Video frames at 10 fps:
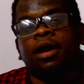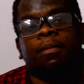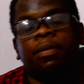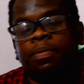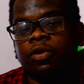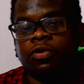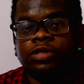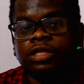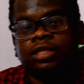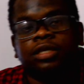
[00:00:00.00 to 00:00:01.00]
People use
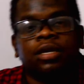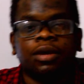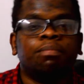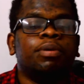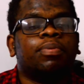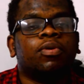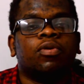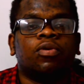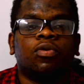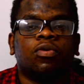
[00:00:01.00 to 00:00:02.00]
it,
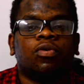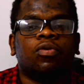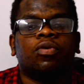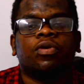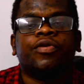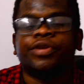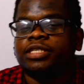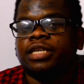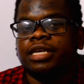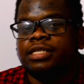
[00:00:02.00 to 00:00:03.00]
people
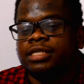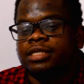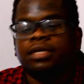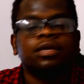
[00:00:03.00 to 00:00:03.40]
criticize it.